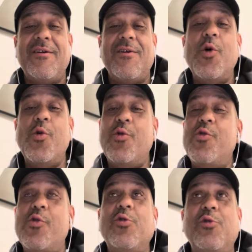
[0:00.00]
who,
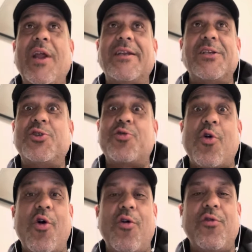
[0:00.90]
who like to
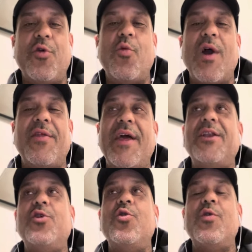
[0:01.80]
troll the way they
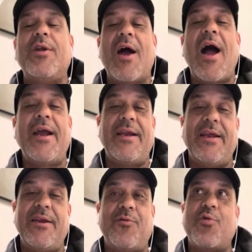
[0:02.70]
do in
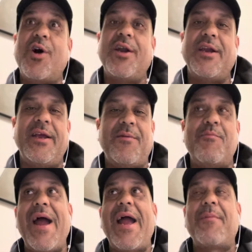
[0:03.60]
hiding, running,
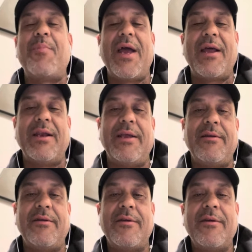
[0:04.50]

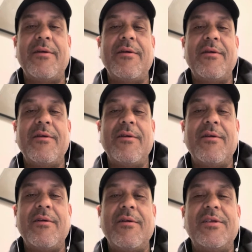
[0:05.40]
backpedaling,
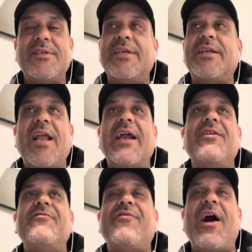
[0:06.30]
just
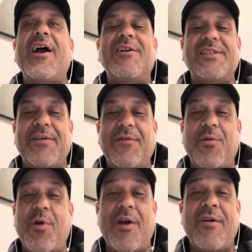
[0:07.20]
igniting fires
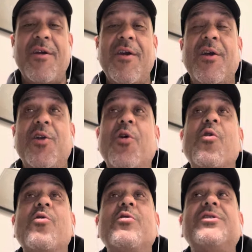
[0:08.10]
everywhere.
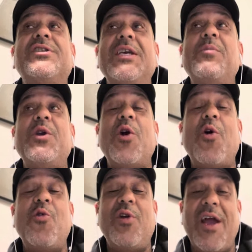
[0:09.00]
No,
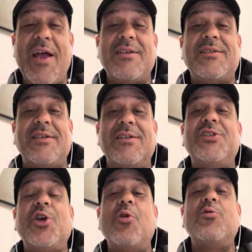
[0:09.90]
GBO Gaston
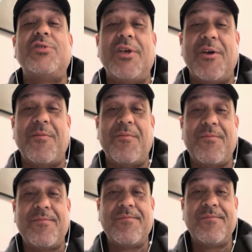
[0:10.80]
shows up
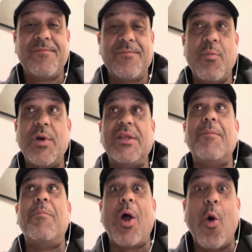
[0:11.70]
with the
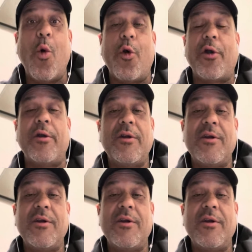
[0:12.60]
blower,